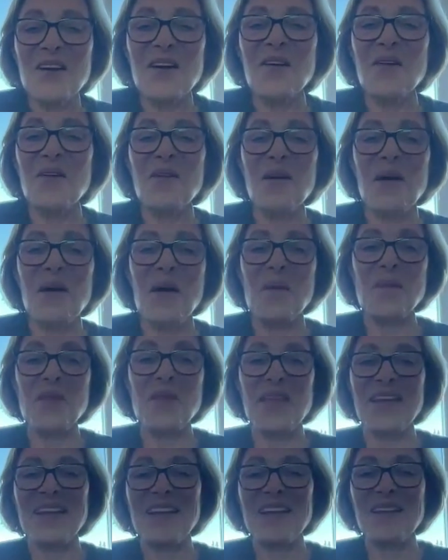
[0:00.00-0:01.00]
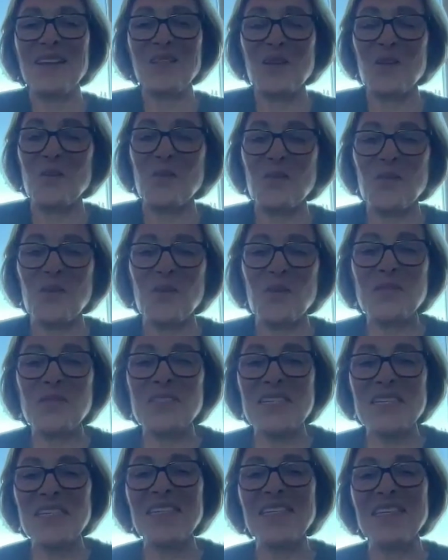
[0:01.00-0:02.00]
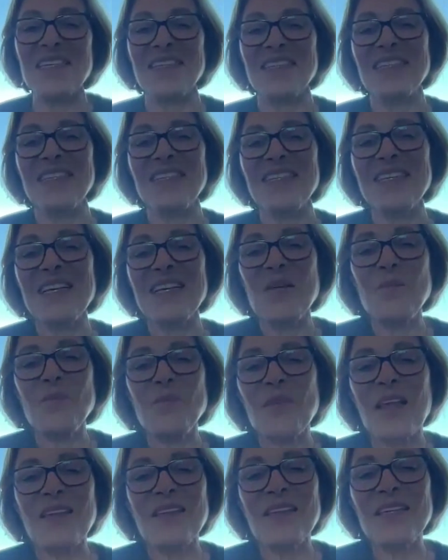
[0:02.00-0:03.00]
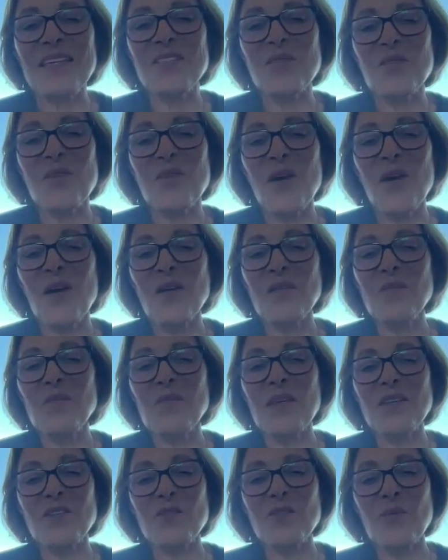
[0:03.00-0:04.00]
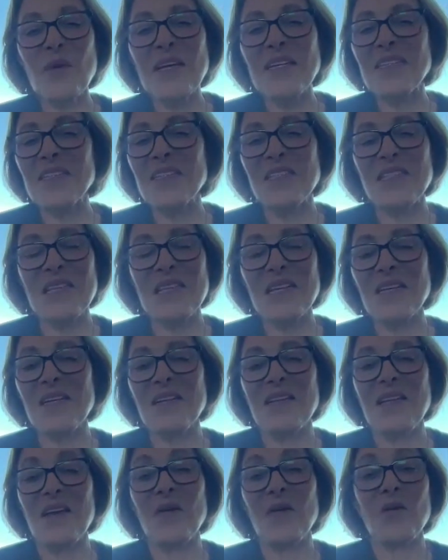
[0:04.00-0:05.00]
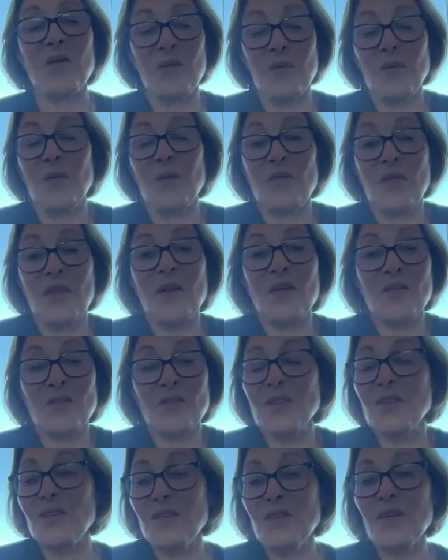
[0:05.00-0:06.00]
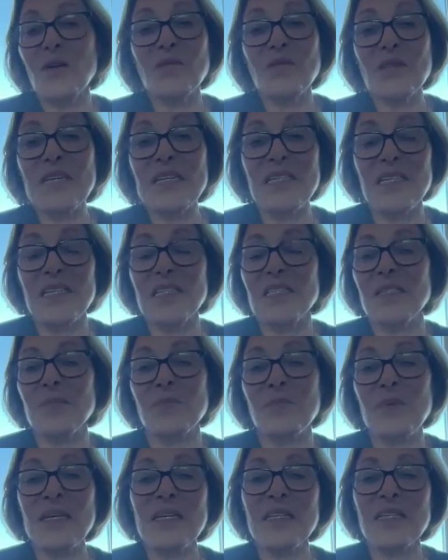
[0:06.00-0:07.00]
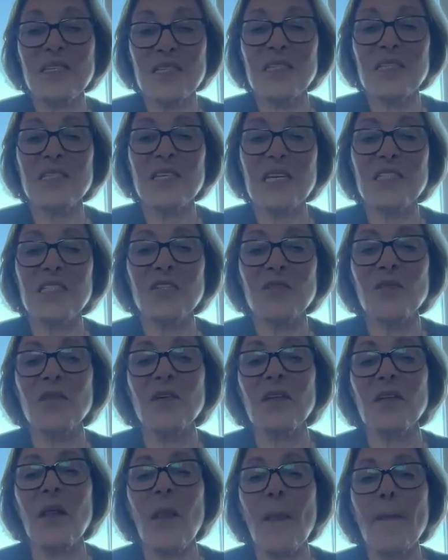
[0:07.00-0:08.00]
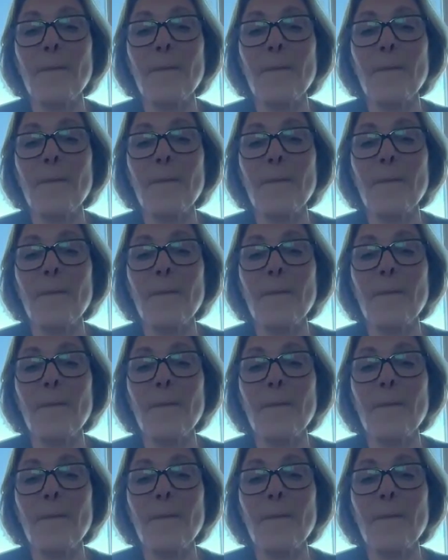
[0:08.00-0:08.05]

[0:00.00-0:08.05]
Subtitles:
know, they're resilient. And these are all traits that are lead to being successful.